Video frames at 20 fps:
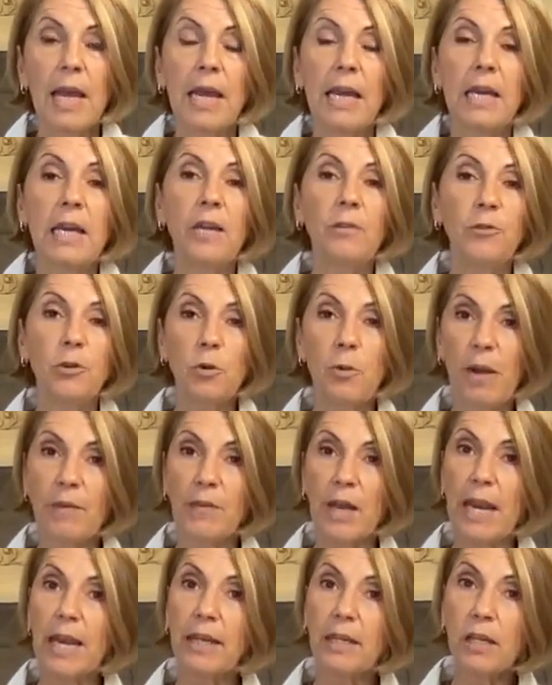If you
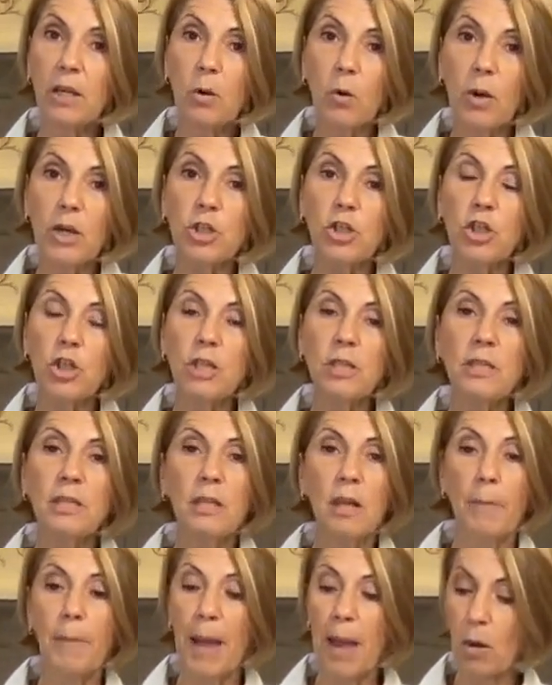have any questions
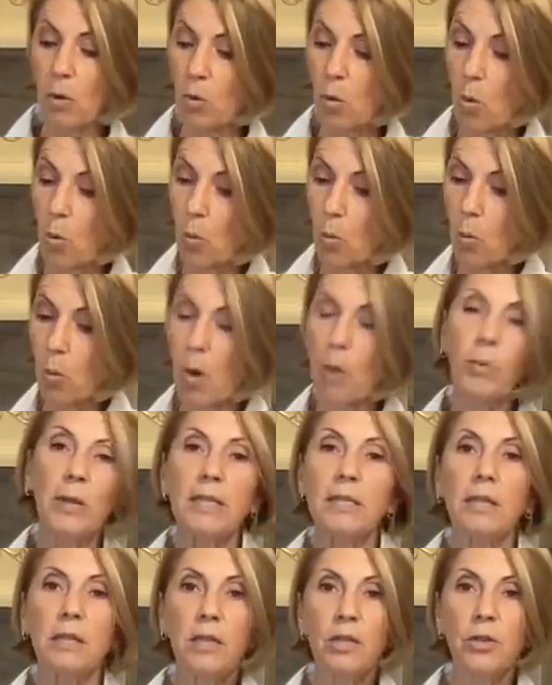about what
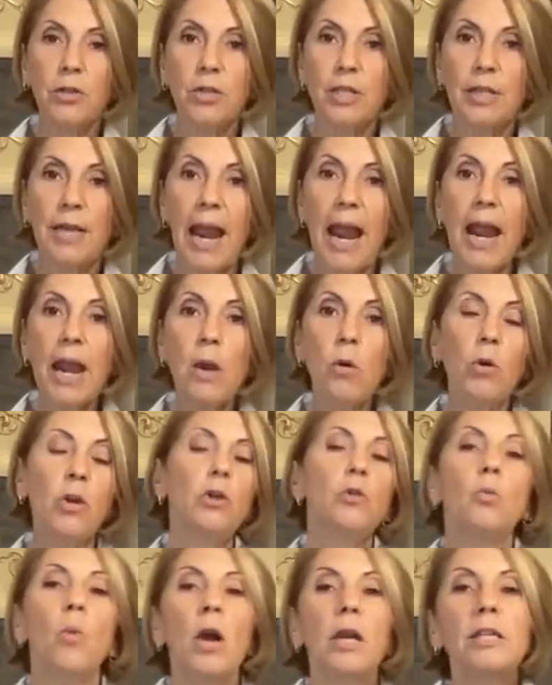we did here today, or
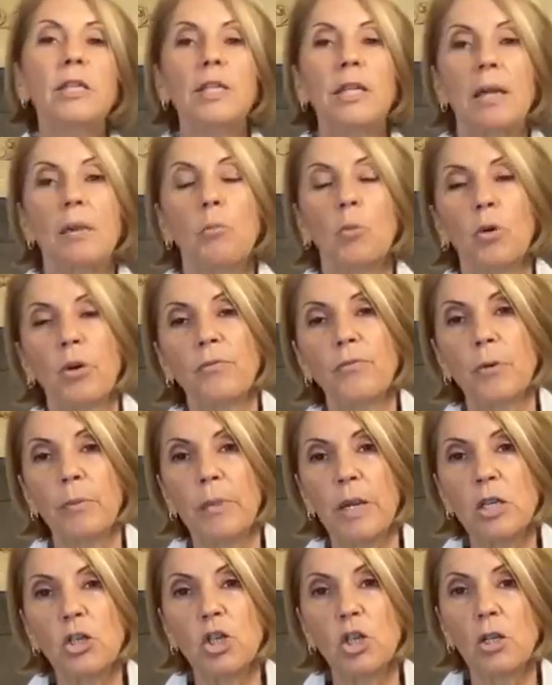you wanted to get more
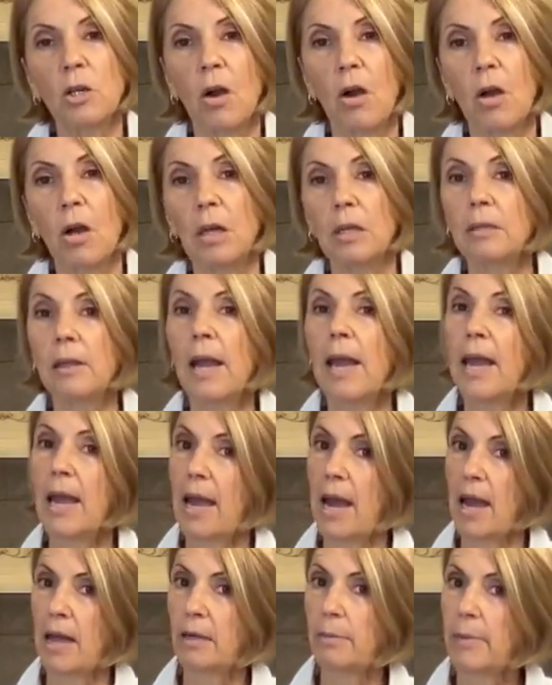information on
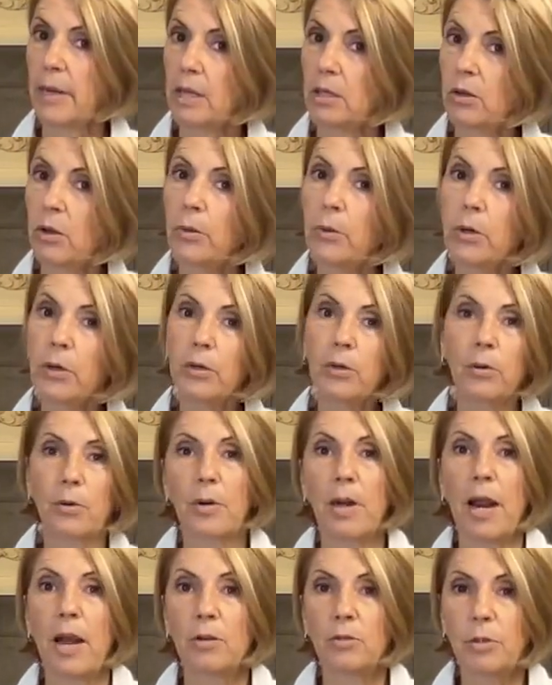how to make yogurt
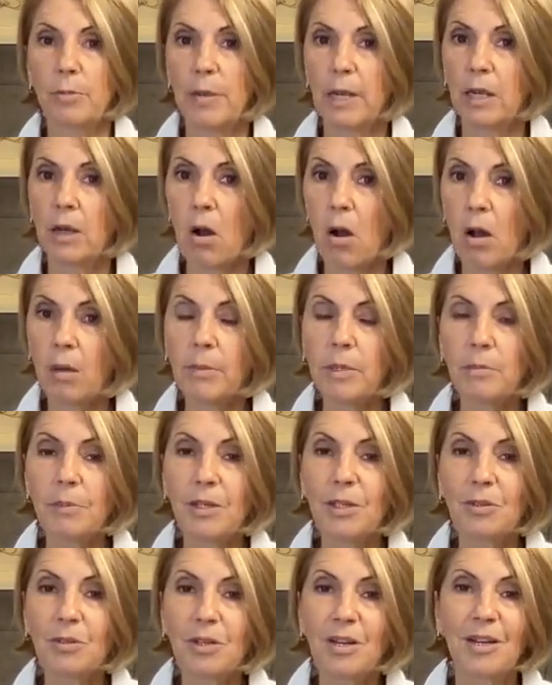or how to make almond
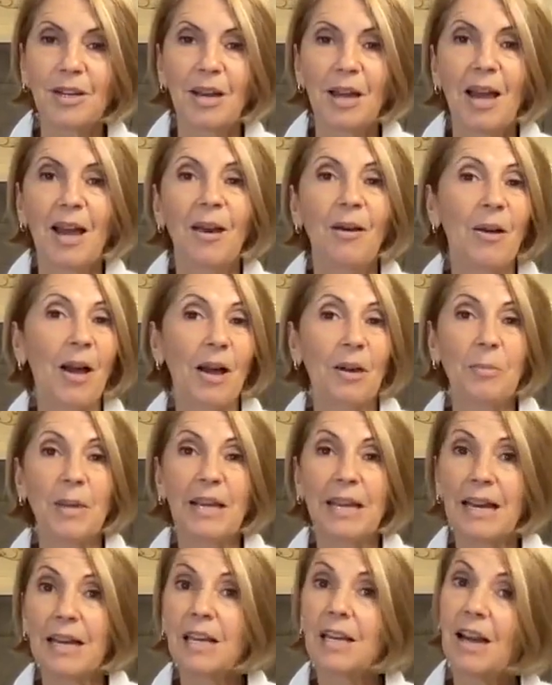milk, how to
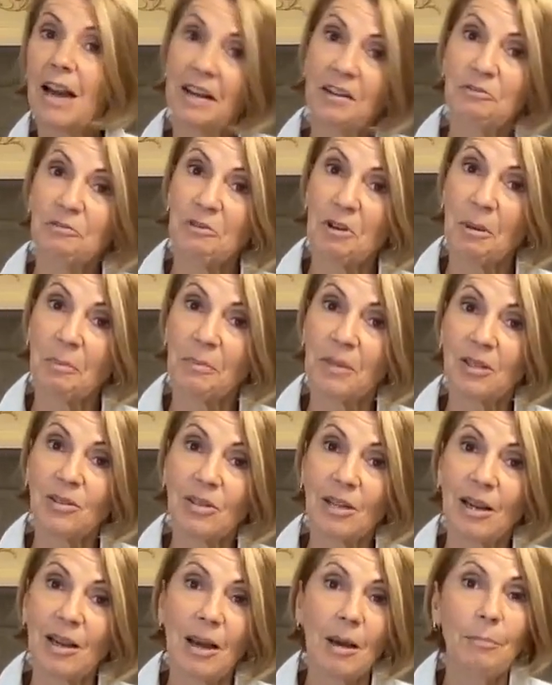make any kind of nut
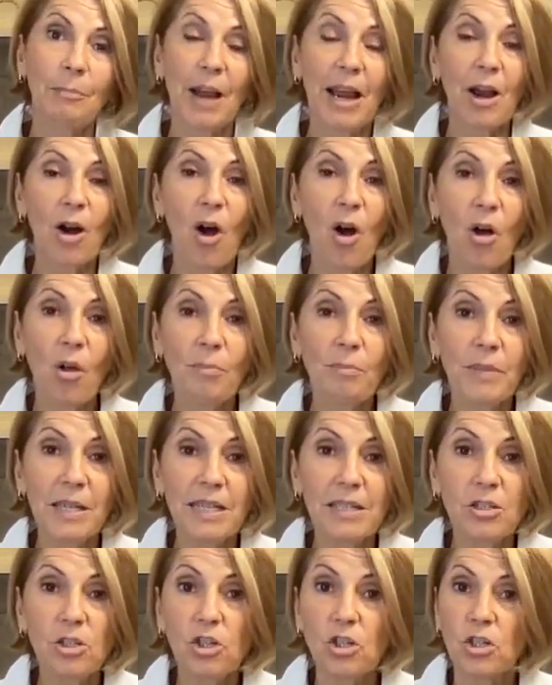milk, by all
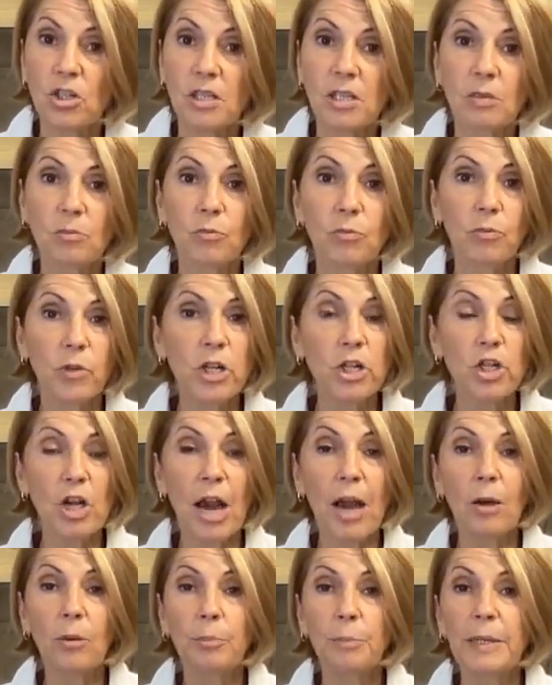means, just reach
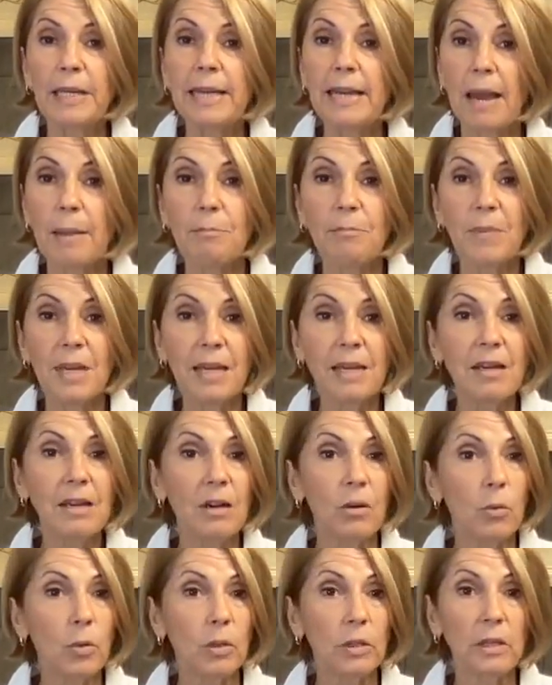out, PM me,
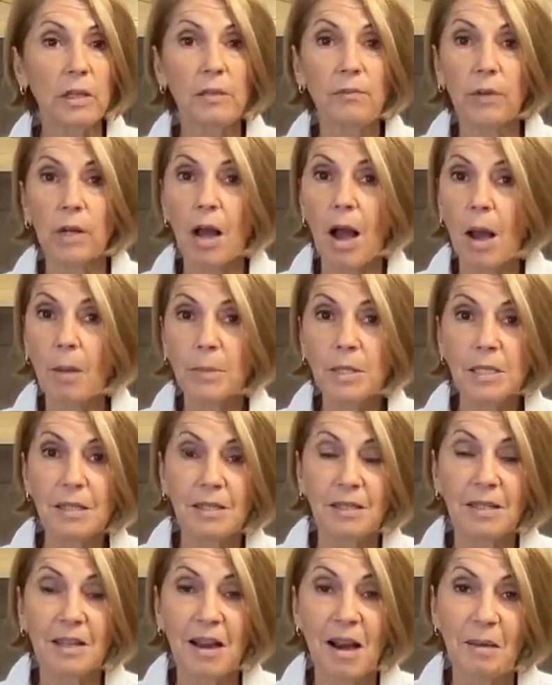or leave a comment
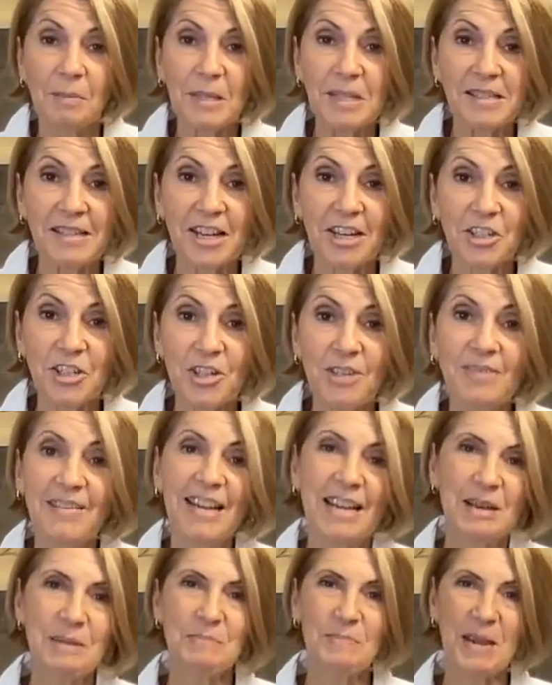in the comment section.
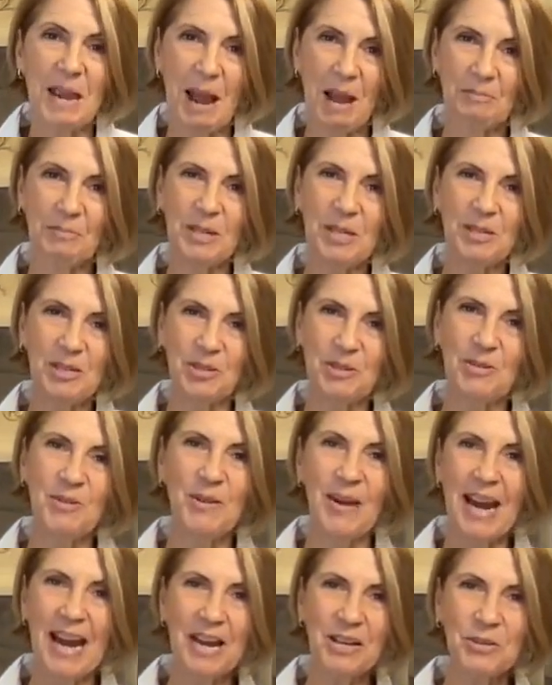Be happy
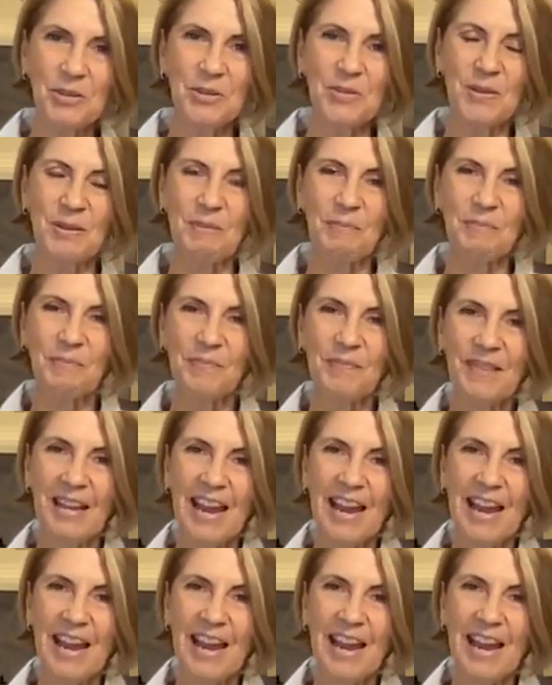to answer them.